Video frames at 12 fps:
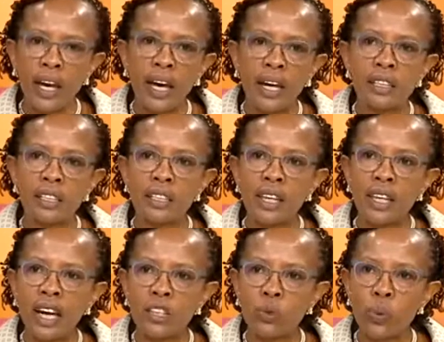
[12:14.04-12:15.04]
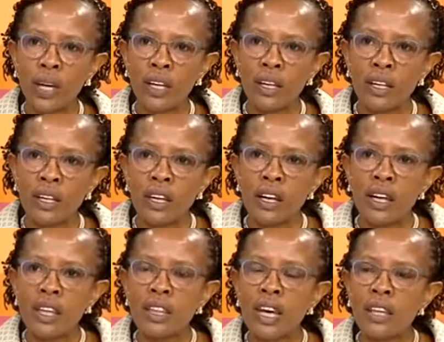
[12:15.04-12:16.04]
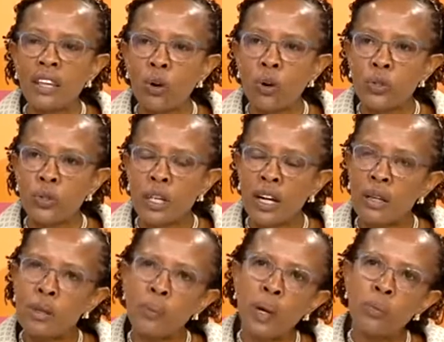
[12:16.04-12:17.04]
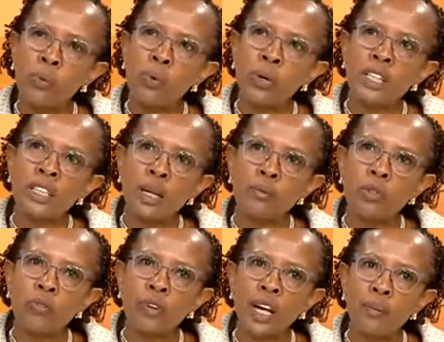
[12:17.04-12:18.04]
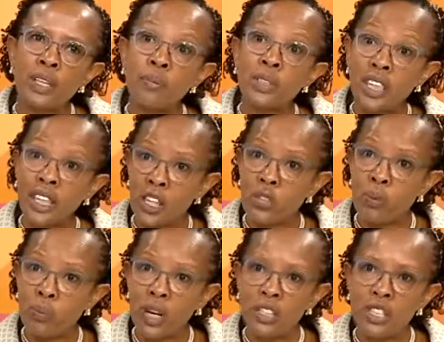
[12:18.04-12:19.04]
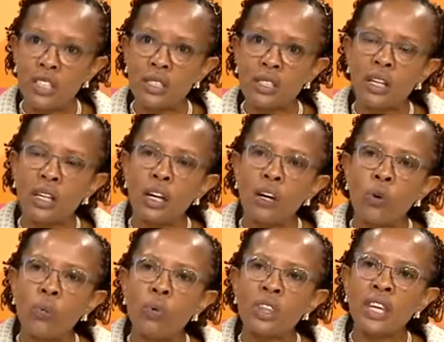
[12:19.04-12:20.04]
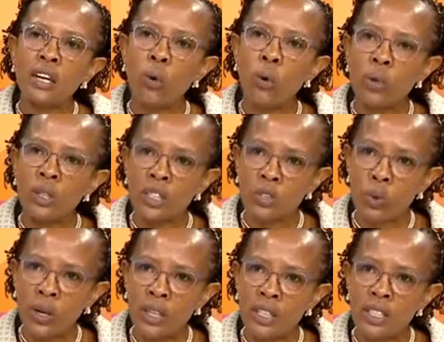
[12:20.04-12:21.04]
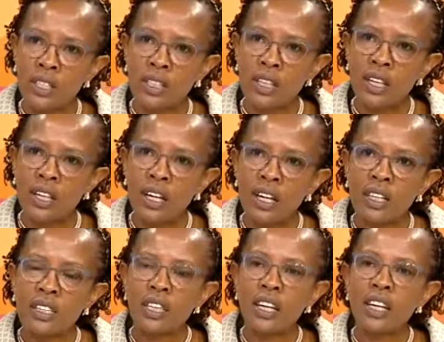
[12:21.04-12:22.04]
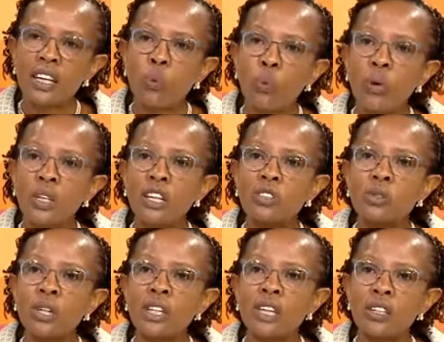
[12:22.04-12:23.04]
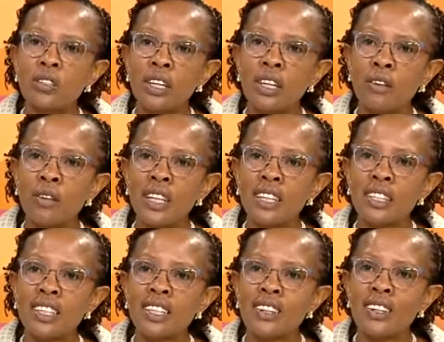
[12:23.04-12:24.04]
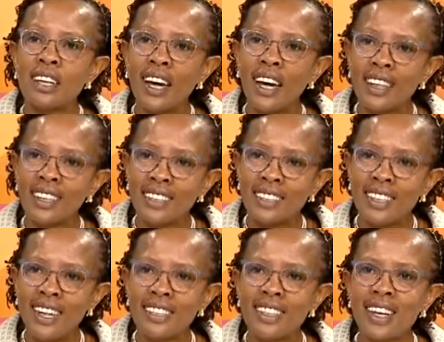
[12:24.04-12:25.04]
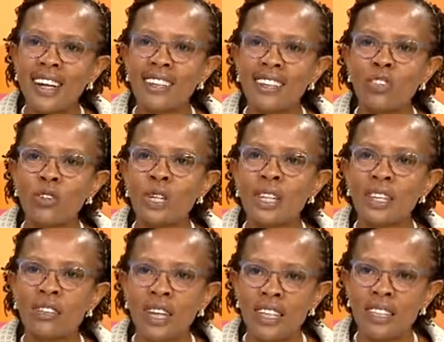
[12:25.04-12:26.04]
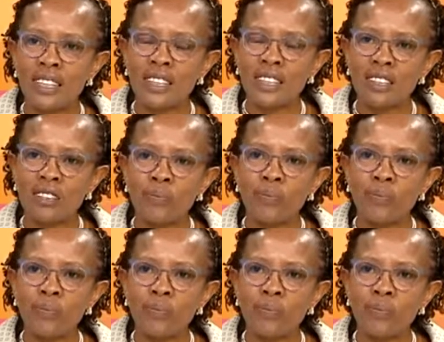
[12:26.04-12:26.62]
And that way, then they also, the bamboo, in terms of climate mitigation measures, would then hold the soils, take in water during the rainy season, and discharge that during the dry season.